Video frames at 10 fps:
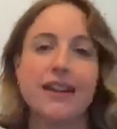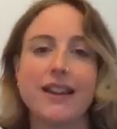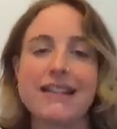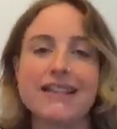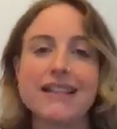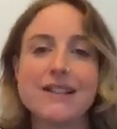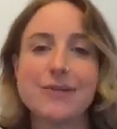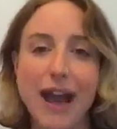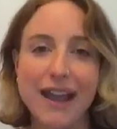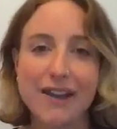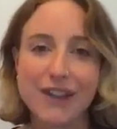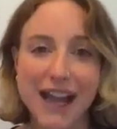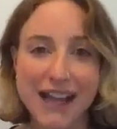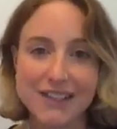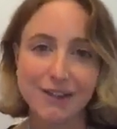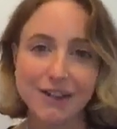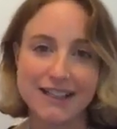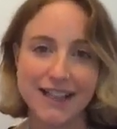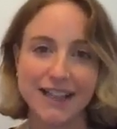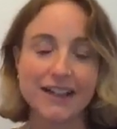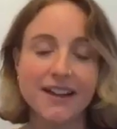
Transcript: This is a way of categorizing